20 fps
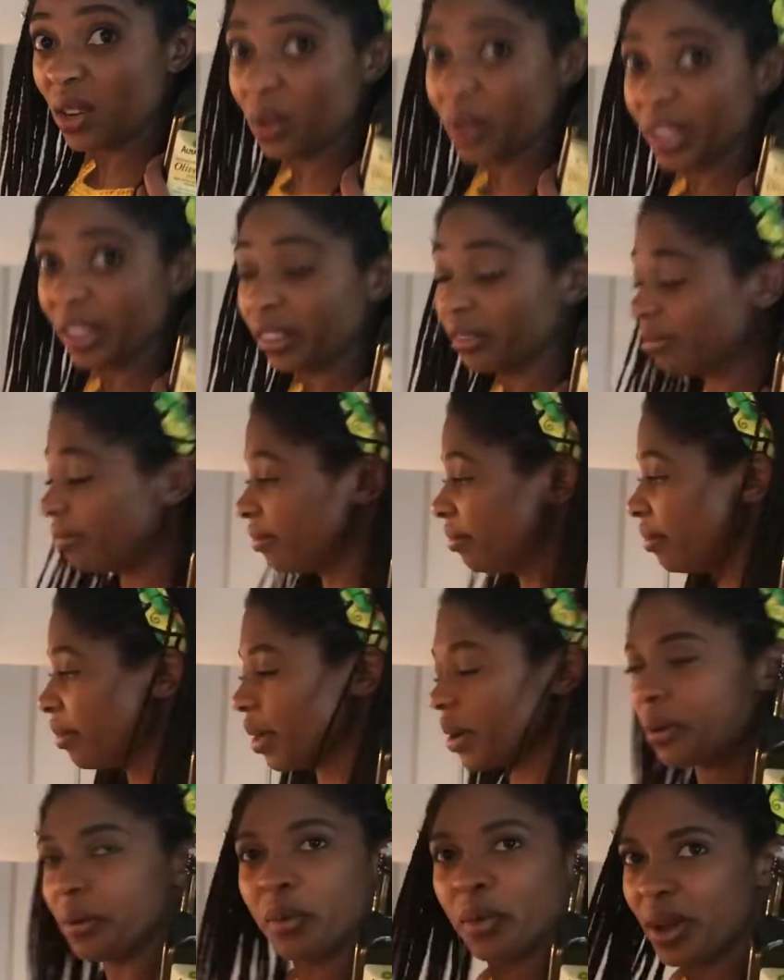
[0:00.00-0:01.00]
oil,
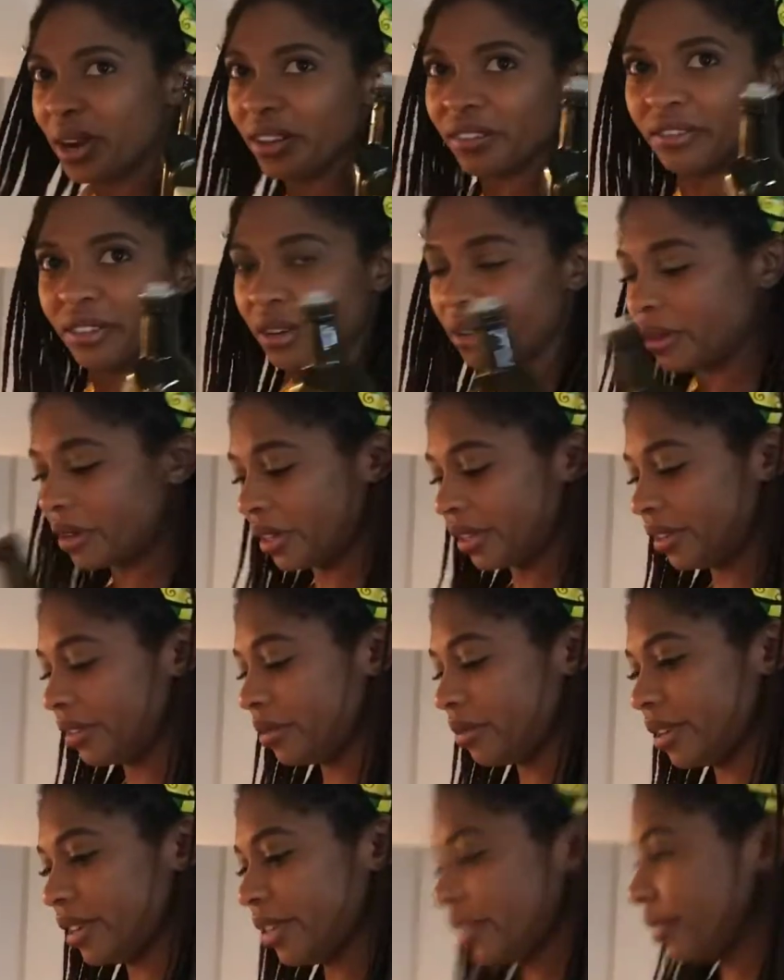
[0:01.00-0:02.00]
whatever oil you
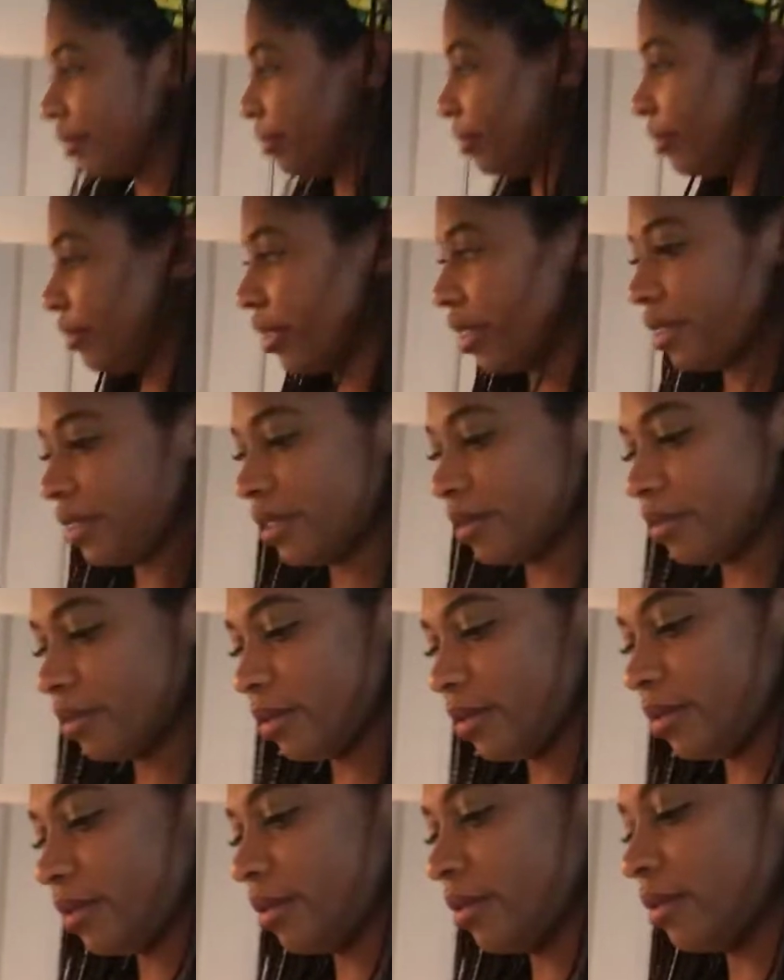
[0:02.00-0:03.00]
want,
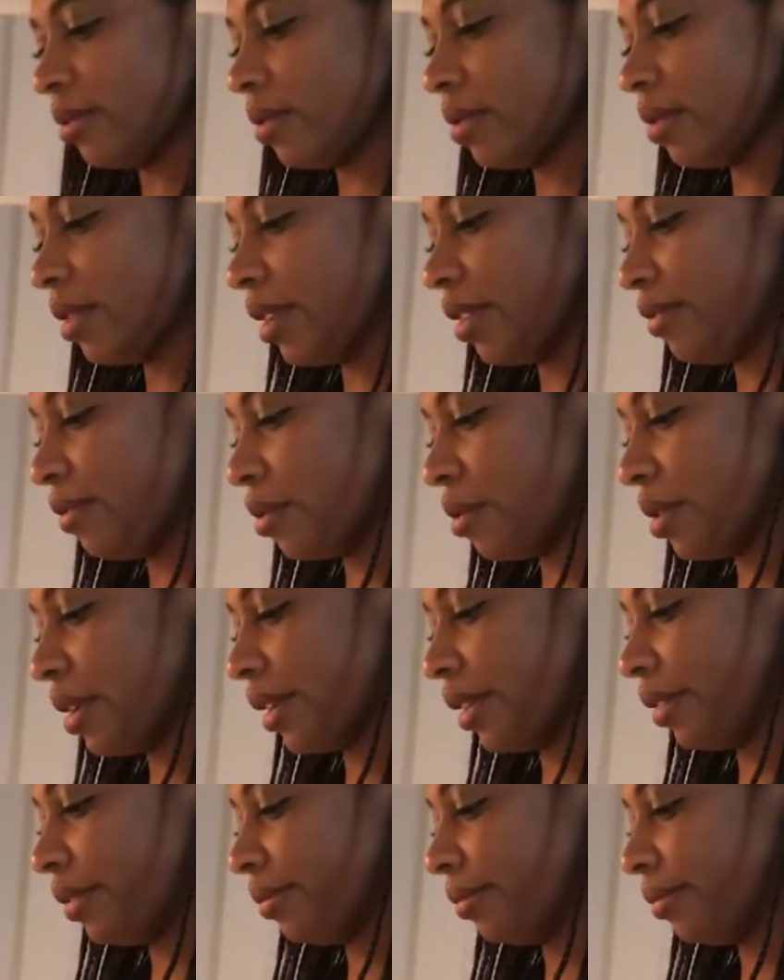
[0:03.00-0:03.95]
vegetable, olive oil.